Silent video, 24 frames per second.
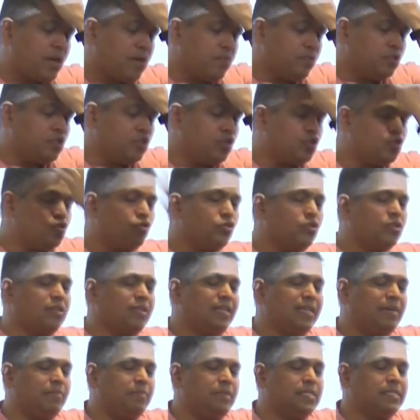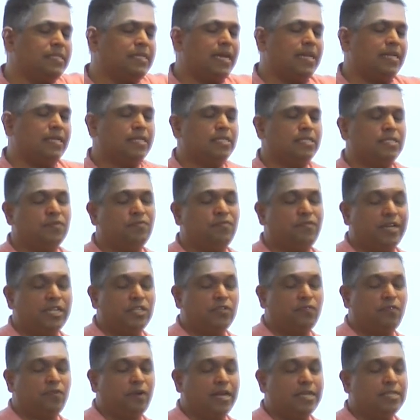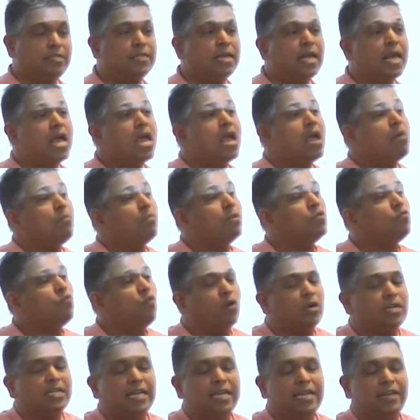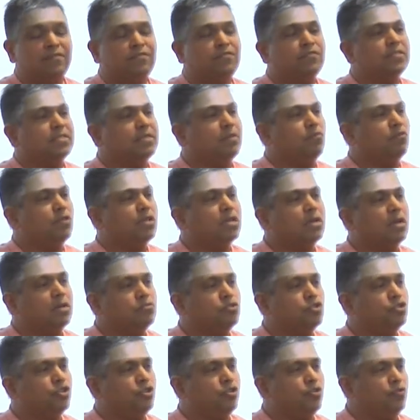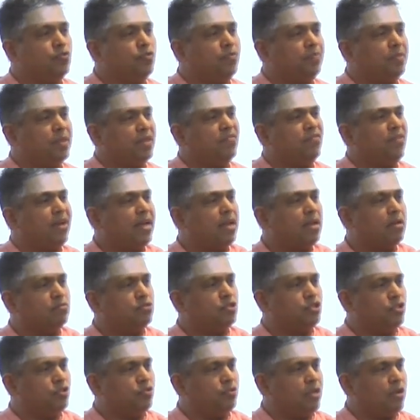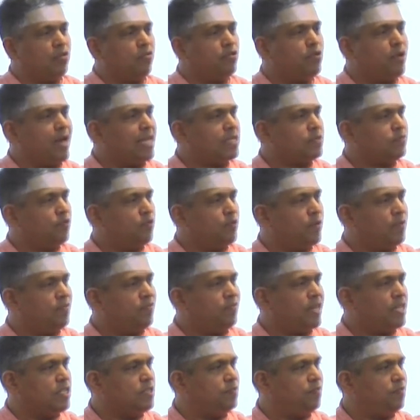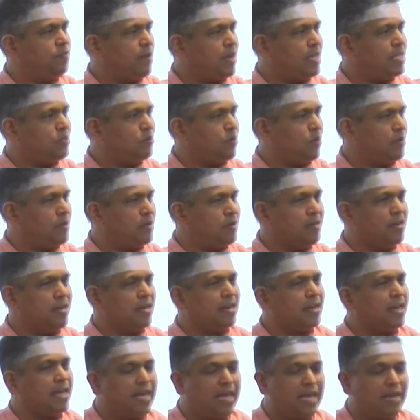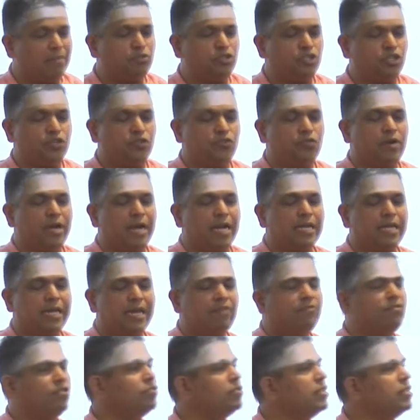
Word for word: But so truth claim is that this is French fries. But what if someone comes to you, if I come to you now, you ask for a French fries order, and I came to you and gave you